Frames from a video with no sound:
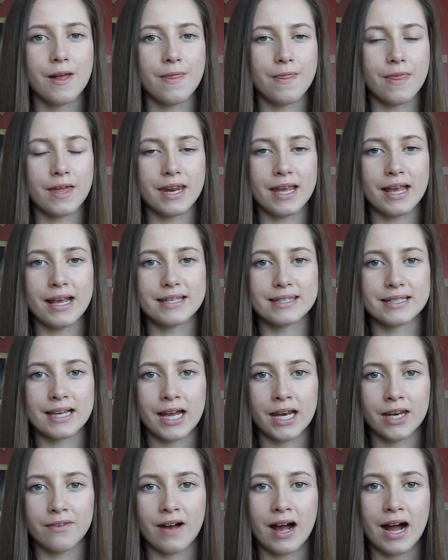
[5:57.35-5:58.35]
then it is
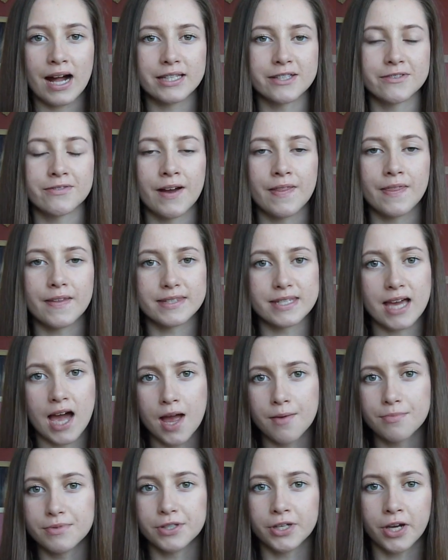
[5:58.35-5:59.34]
kind of hard to find the
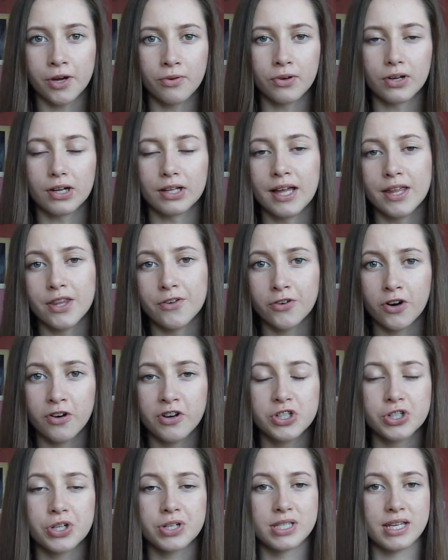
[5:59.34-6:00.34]
time to go and collect the
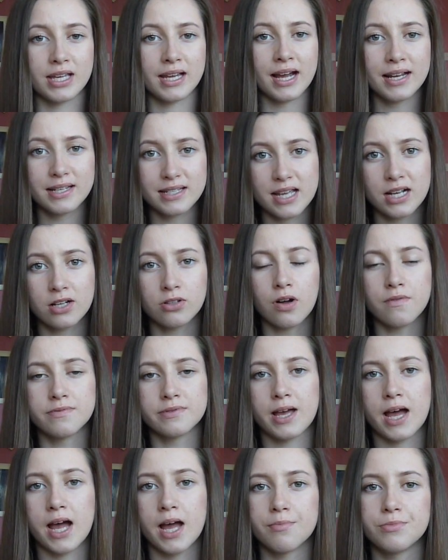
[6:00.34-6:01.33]
forage, because it can take a lot of
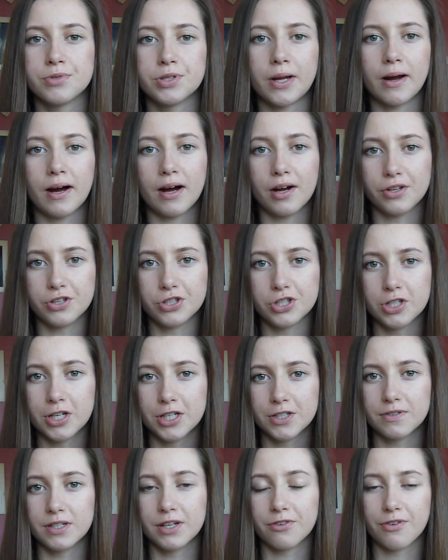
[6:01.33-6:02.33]
time to go out and
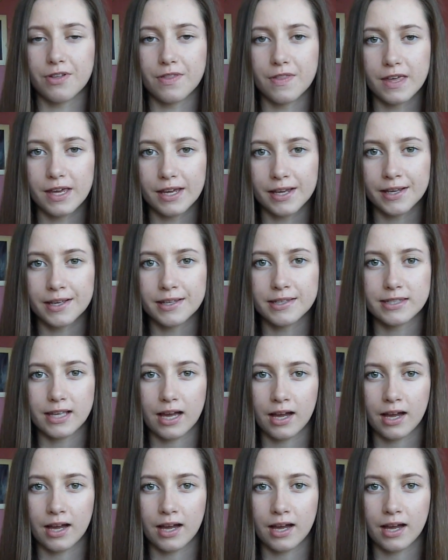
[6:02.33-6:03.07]
search for different things